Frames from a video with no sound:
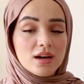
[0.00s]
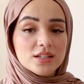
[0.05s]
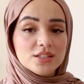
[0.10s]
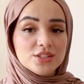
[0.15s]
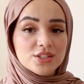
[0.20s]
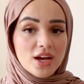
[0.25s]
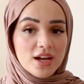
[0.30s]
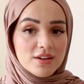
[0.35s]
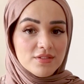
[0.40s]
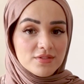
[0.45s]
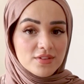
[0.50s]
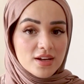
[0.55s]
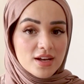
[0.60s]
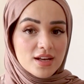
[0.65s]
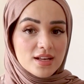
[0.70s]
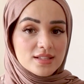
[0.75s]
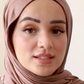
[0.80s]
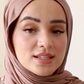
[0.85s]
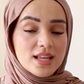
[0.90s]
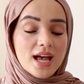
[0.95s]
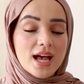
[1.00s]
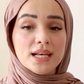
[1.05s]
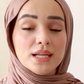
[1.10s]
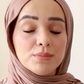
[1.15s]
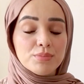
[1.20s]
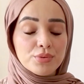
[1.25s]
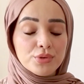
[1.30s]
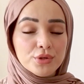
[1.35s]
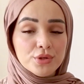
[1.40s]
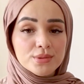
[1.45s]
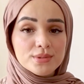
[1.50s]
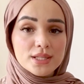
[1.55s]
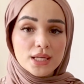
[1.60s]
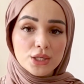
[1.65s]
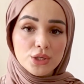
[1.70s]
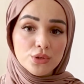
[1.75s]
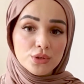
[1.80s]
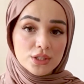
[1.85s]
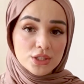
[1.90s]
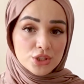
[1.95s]
are diverse and it proves
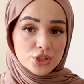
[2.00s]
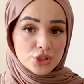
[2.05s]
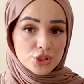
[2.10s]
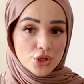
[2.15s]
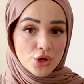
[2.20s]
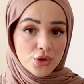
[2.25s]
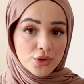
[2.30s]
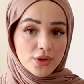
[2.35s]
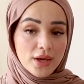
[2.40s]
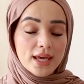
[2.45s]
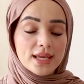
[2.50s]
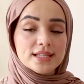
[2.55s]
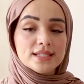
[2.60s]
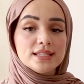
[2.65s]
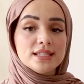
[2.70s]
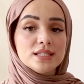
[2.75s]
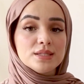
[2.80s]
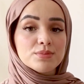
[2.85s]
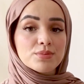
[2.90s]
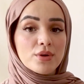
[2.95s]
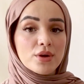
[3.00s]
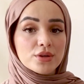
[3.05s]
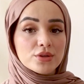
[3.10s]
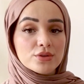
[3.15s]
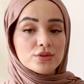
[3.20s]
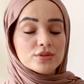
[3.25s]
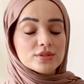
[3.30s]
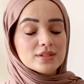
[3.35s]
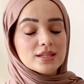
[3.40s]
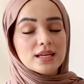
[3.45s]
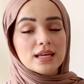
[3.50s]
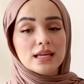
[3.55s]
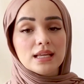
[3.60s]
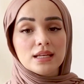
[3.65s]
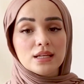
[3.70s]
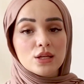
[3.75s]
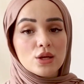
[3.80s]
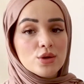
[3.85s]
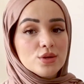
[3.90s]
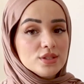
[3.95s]
that you can showcase these products
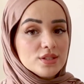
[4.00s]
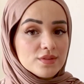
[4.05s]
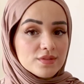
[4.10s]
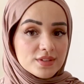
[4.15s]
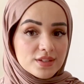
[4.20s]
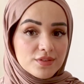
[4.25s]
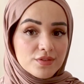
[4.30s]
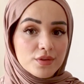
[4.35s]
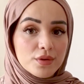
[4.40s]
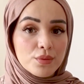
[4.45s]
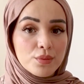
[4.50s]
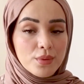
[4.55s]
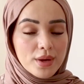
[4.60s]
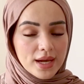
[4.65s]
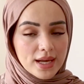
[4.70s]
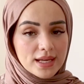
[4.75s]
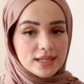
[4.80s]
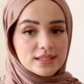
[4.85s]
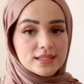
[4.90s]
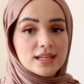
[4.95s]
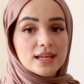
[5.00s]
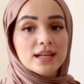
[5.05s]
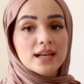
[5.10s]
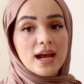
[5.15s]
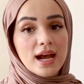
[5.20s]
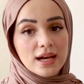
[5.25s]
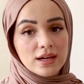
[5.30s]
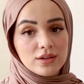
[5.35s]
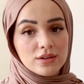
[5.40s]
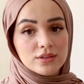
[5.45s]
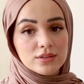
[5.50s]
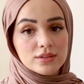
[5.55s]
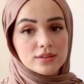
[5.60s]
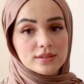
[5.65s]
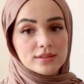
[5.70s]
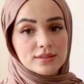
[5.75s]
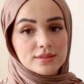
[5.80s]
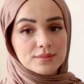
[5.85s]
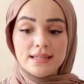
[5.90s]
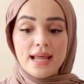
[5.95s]
in loads of different ways and
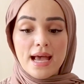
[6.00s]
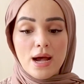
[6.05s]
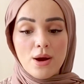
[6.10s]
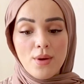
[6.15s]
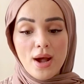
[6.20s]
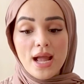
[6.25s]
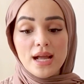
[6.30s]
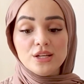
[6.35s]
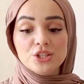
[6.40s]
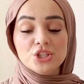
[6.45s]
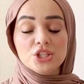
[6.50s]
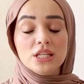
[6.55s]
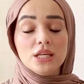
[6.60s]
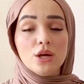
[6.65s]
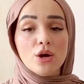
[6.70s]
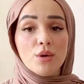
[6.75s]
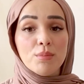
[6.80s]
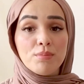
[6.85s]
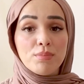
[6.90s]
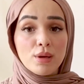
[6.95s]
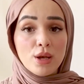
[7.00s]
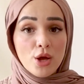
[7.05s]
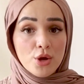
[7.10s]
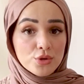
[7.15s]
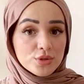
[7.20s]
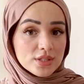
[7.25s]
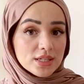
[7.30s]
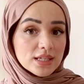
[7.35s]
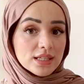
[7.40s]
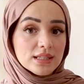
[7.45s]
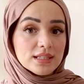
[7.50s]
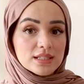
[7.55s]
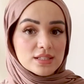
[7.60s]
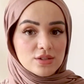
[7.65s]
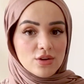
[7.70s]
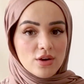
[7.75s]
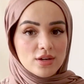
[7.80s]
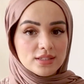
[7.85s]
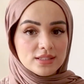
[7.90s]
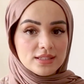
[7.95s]
angles. Now, actually uploading this
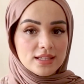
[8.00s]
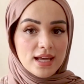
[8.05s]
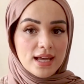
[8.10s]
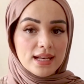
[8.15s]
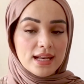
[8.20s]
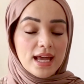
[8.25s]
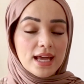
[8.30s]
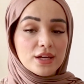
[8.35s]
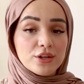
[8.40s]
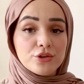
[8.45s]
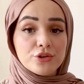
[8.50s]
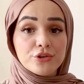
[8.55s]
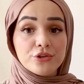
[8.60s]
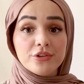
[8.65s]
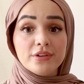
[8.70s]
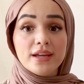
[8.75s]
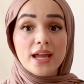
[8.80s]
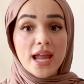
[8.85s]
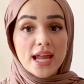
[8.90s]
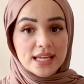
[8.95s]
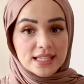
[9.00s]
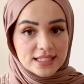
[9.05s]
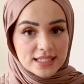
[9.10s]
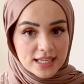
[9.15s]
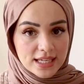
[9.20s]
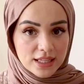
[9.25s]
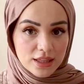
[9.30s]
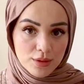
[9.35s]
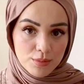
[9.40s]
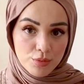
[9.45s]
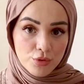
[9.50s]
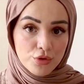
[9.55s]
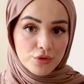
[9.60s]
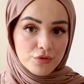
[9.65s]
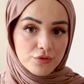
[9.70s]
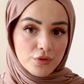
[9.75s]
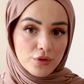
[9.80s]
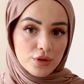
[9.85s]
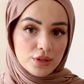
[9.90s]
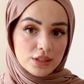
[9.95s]
content and creating the
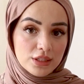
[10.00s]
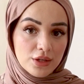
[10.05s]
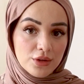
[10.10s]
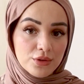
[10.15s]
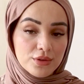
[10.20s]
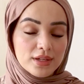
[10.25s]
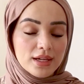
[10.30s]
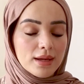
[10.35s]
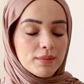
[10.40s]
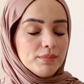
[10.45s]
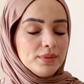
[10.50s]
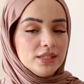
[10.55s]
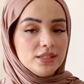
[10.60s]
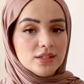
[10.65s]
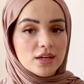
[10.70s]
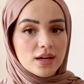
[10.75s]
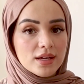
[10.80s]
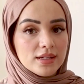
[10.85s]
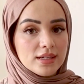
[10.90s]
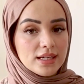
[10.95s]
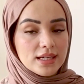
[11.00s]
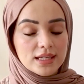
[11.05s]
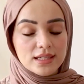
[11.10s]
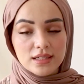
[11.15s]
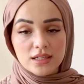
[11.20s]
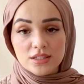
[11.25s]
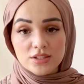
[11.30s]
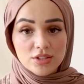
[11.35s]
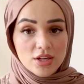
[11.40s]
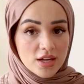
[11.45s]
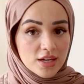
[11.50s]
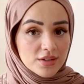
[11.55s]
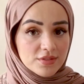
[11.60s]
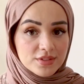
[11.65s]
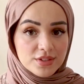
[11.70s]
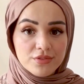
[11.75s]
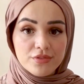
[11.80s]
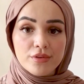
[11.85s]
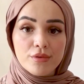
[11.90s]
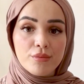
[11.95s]
portfolio can be done in a ton
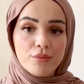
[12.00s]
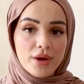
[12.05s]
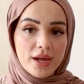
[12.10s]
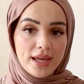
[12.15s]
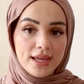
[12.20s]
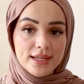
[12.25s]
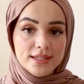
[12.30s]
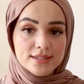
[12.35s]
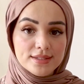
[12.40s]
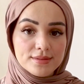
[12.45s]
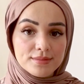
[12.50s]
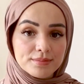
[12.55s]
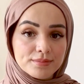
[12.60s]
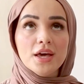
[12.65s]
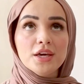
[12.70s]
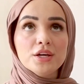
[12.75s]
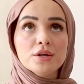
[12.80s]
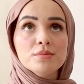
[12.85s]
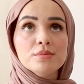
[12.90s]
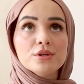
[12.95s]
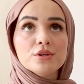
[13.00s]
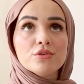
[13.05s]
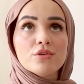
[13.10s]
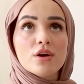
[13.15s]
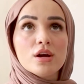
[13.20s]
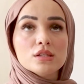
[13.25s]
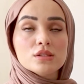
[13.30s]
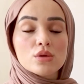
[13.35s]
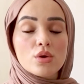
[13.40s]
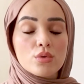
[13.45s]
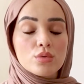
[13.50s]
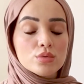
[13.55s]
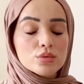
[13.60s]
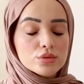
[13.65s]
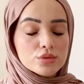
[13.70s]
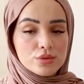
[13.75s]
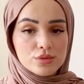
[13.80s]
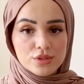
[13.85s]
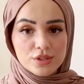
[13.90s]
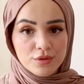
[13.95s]
of different ways. I come across all
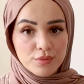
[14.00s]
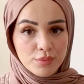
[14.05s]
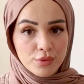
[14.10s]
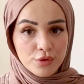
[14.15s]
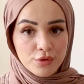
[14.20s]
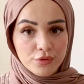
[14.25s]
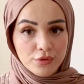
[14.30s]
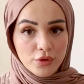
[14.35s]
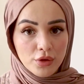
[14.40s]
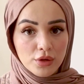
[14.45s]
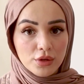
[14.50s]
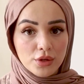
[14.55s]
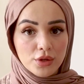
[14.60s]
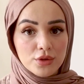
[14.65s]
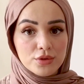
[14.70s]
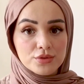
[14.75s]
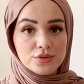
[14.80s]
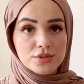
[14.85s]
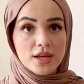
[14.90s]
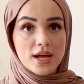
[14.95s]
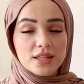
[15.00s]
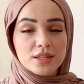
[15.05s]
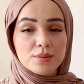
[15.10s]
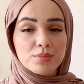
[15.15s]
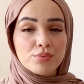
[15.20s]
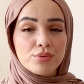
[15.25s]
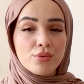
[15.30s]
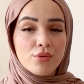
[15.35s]
sorts of portfolios and the